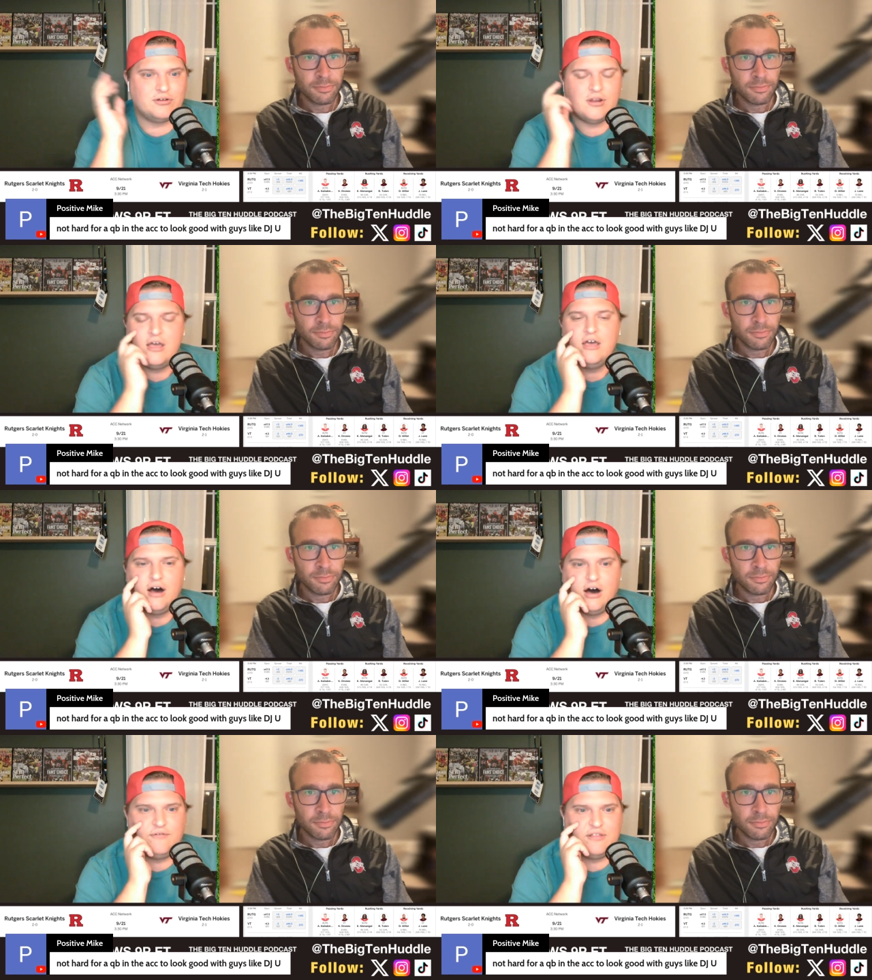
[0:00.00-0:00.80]
Speaker 1: good
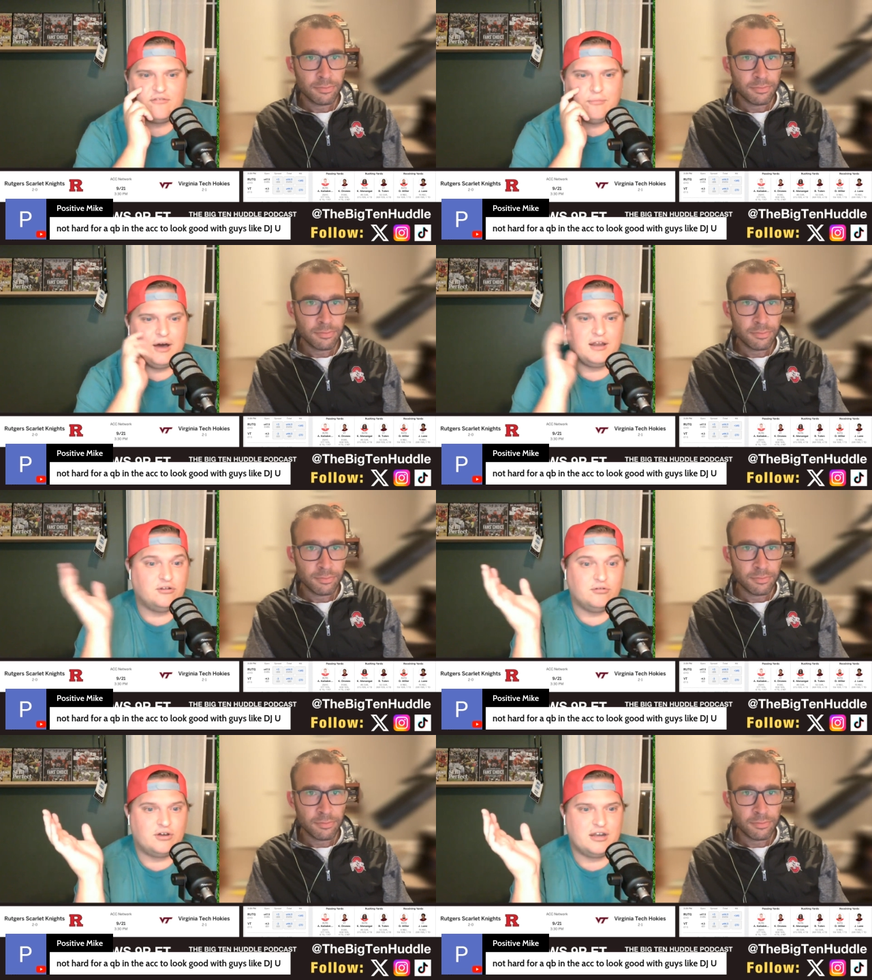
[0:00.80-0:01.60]
offensive mind.
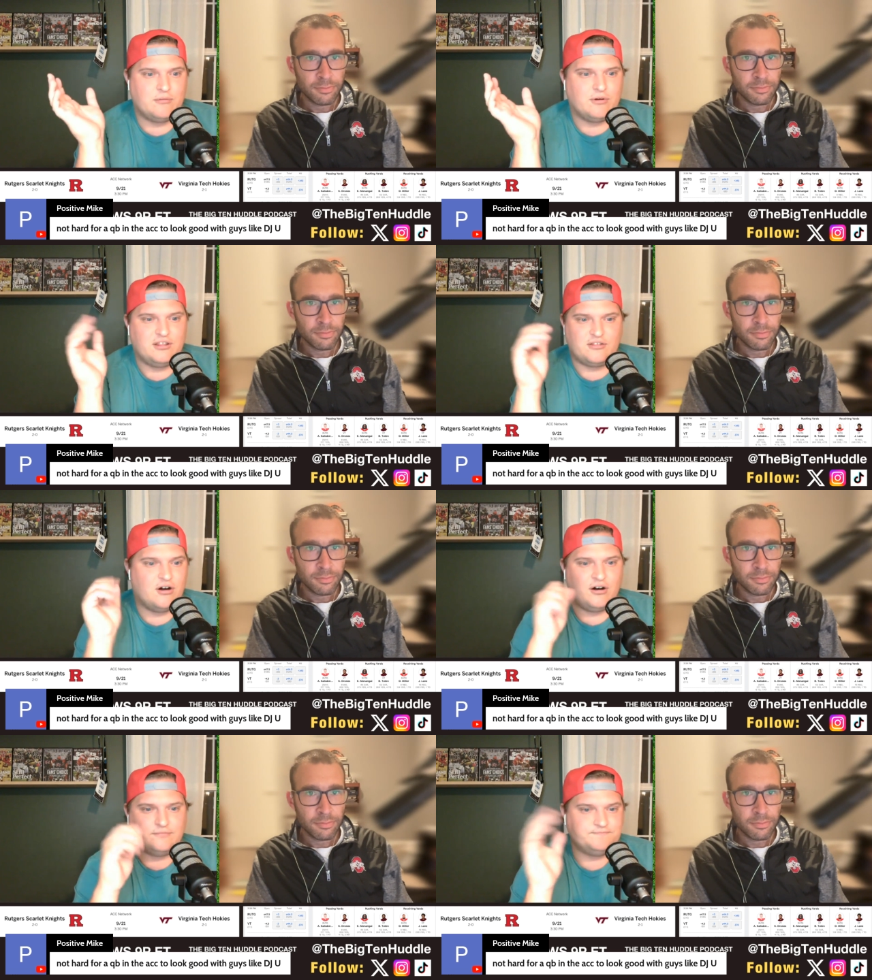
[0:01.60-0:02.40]
You look anywhere he's
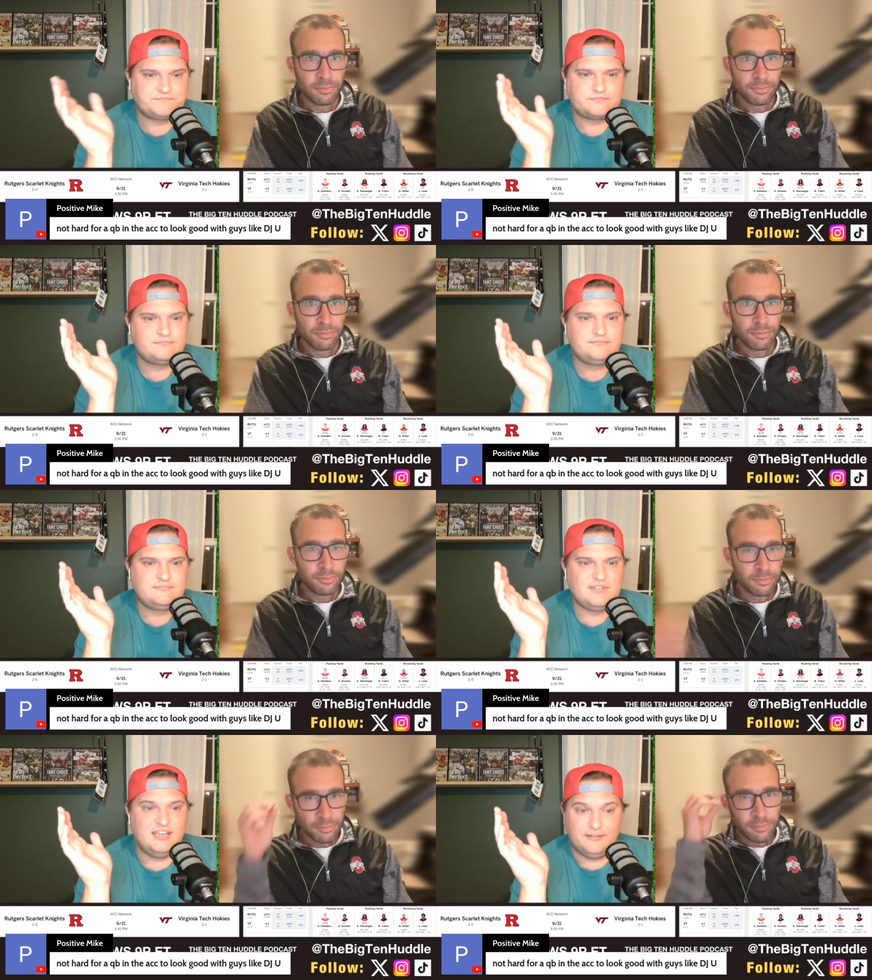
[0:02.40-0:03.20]
gone,
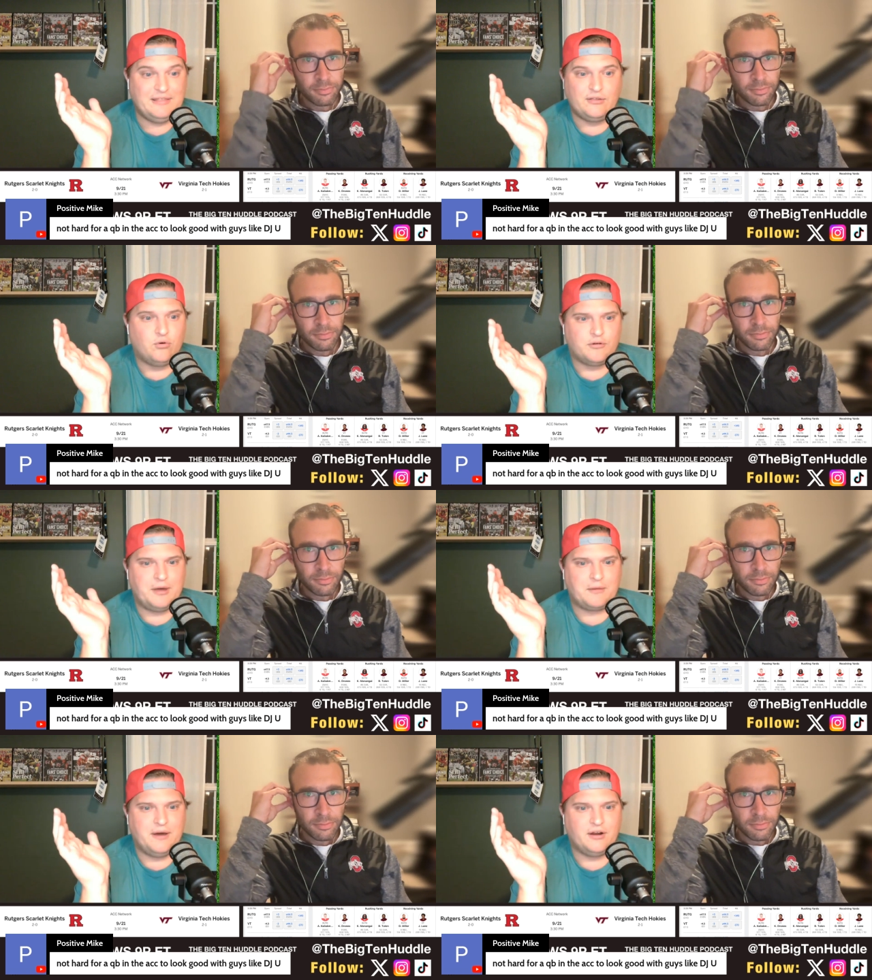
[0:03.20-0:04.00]
he's made the
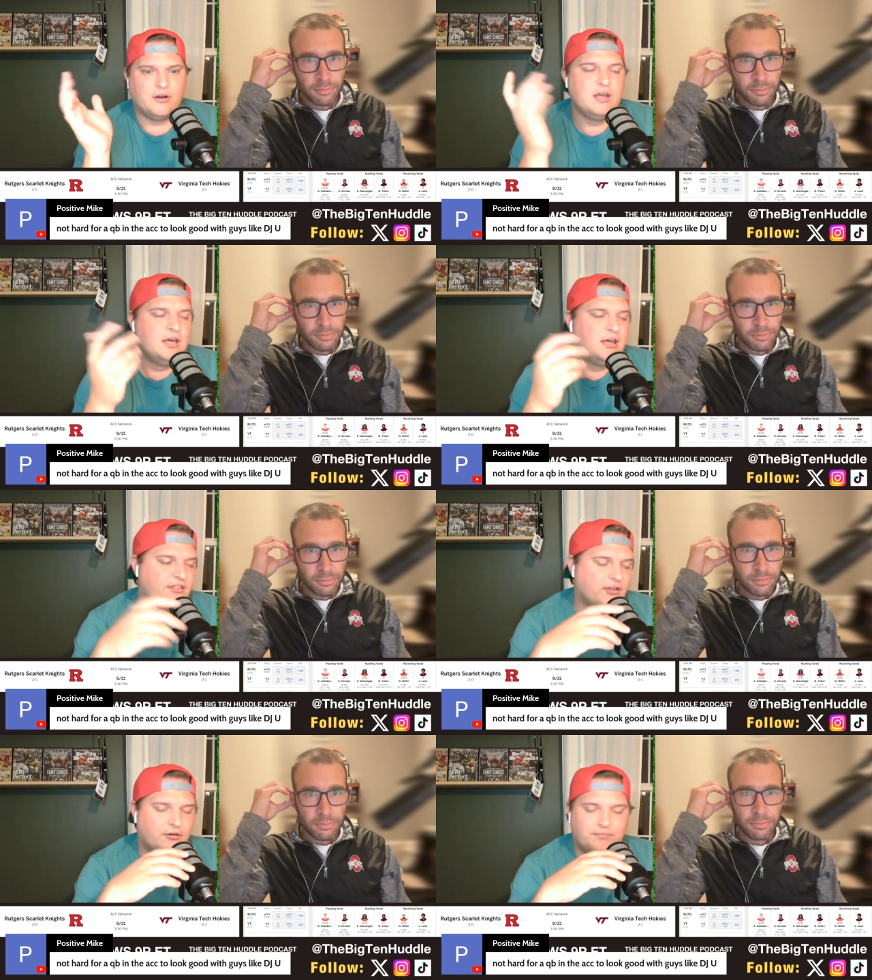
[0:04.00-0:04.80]
quarterback better.
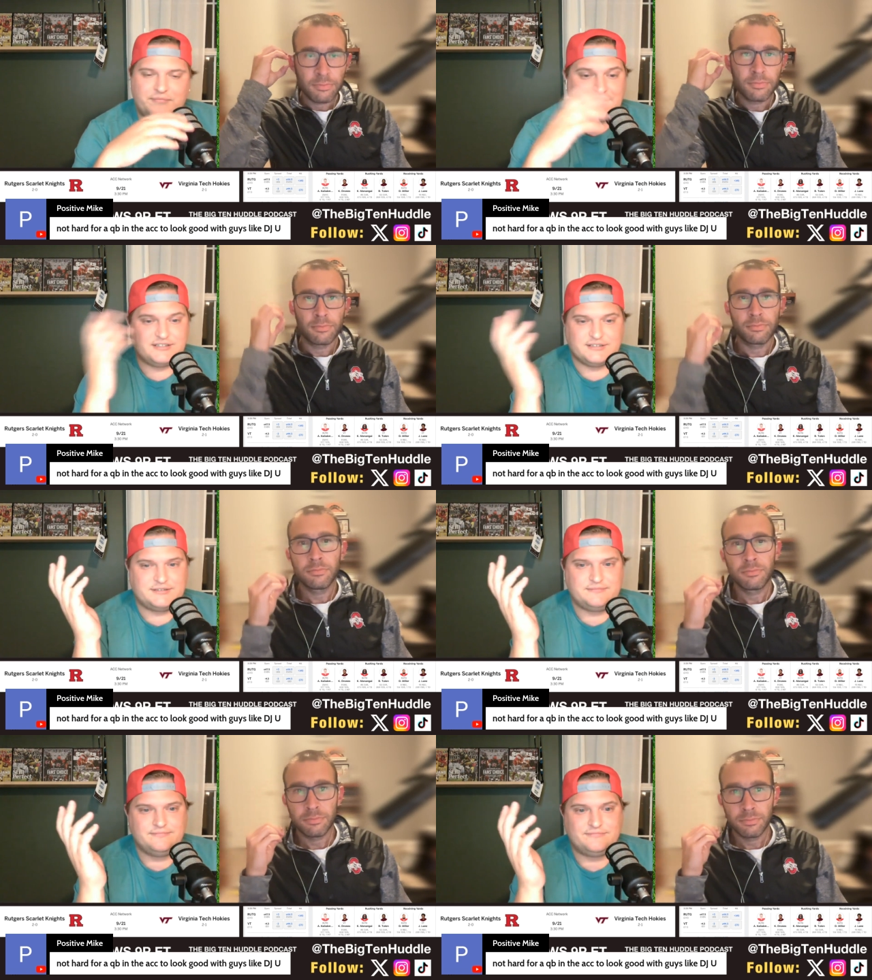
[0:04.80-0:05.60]
So that's
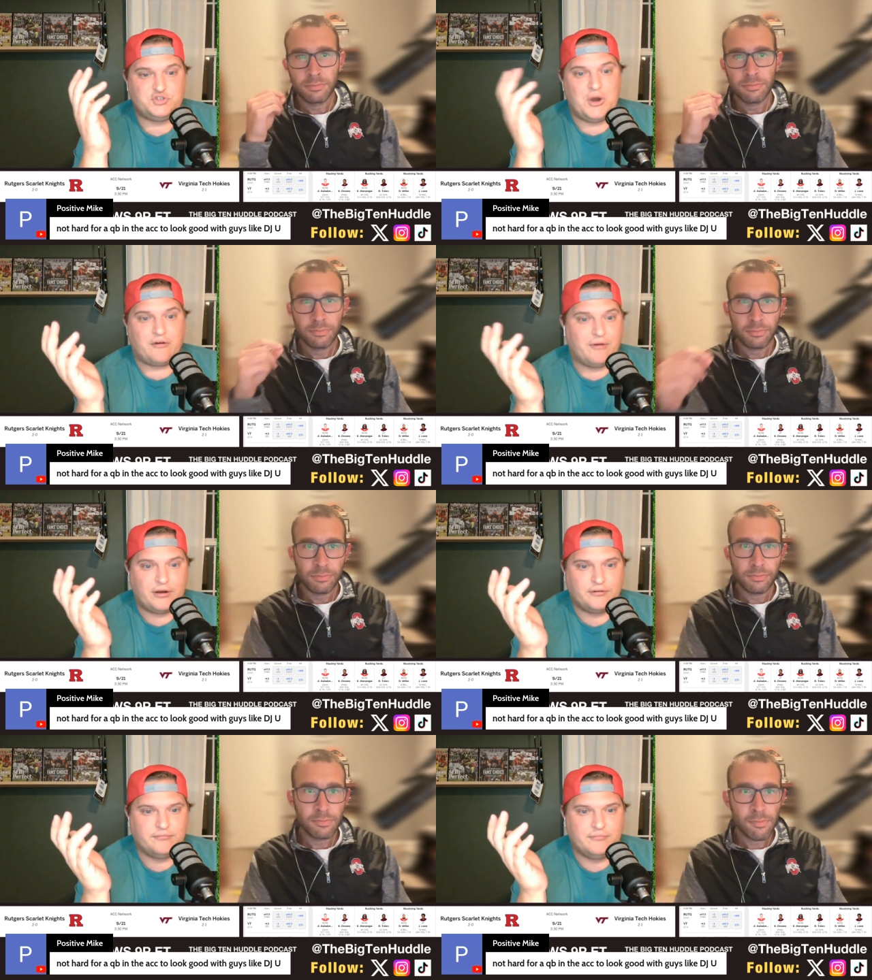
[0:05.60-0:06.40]
just track
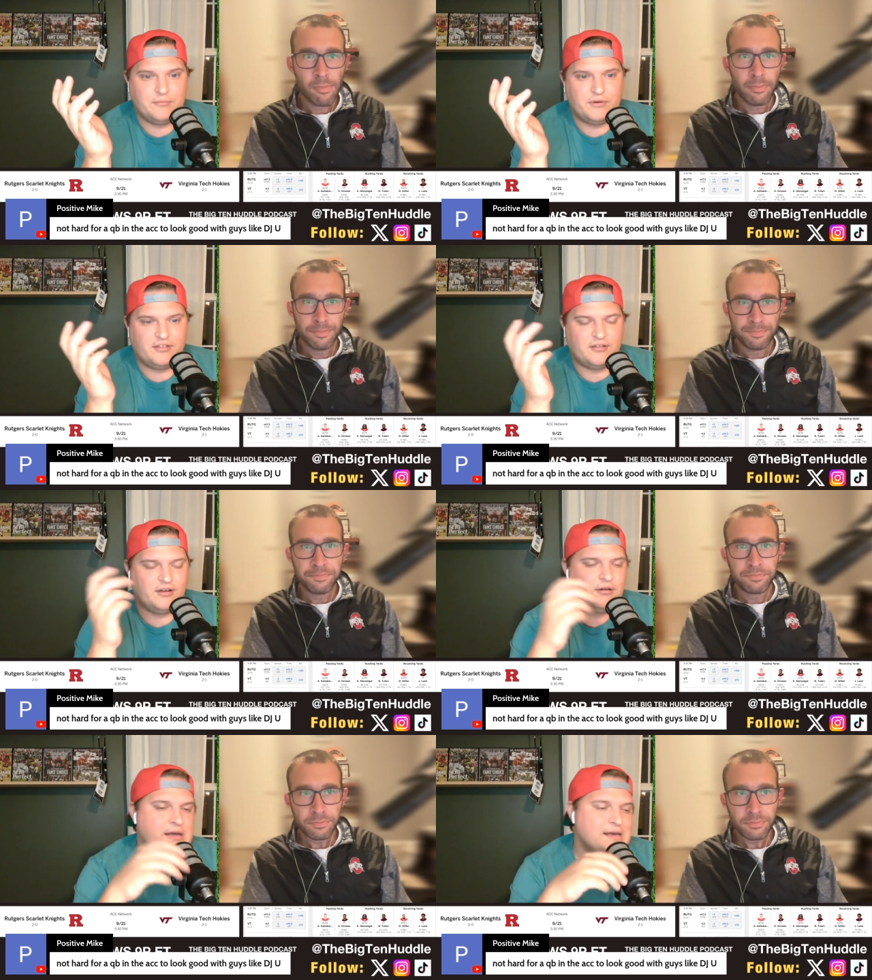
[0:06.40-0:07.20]
record and what he's
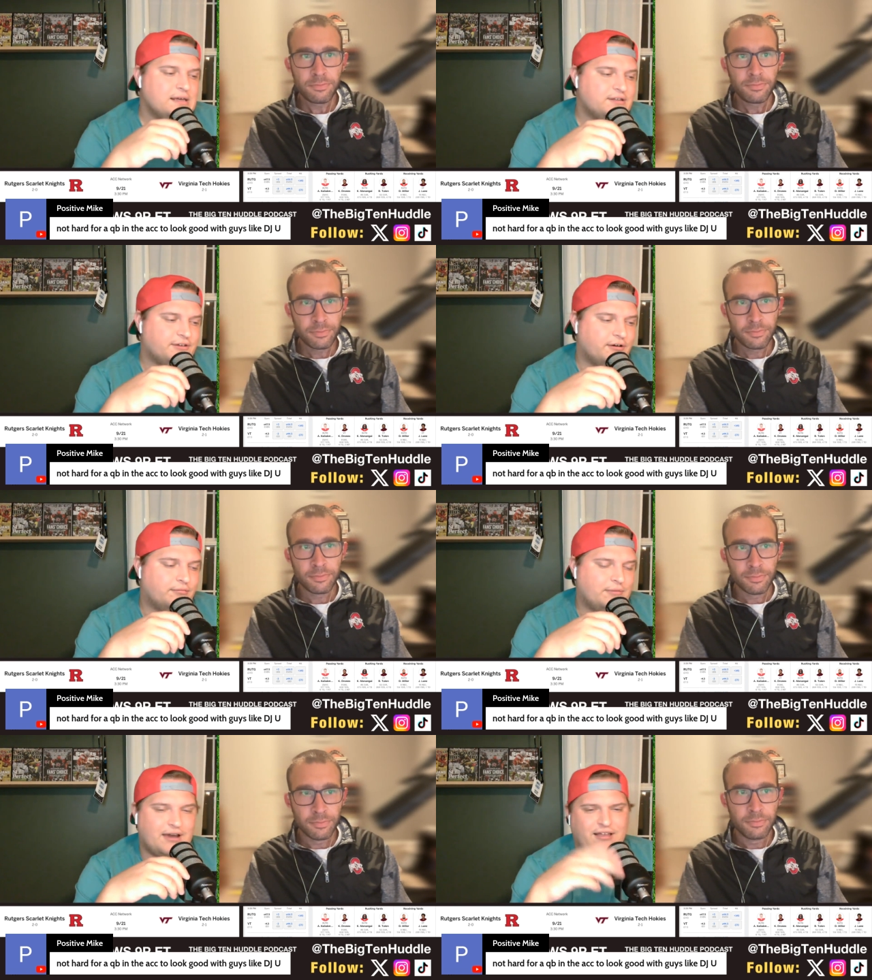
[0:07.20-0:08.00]
done. So
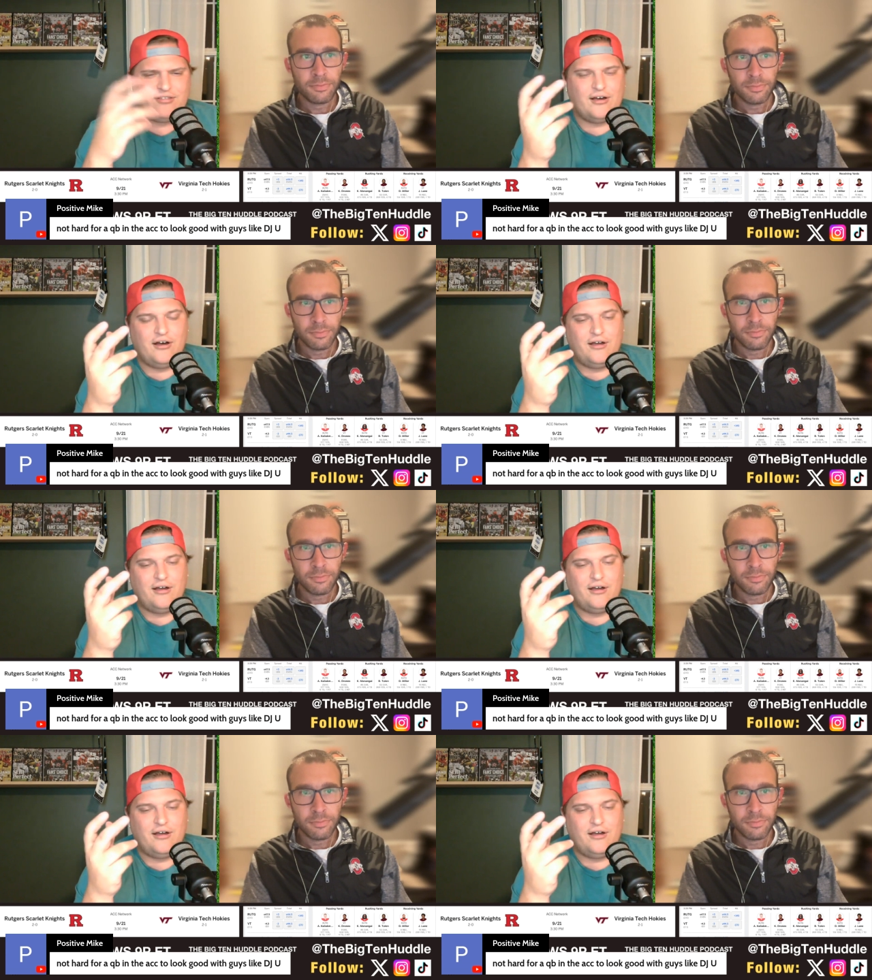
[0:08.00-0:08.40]
I guess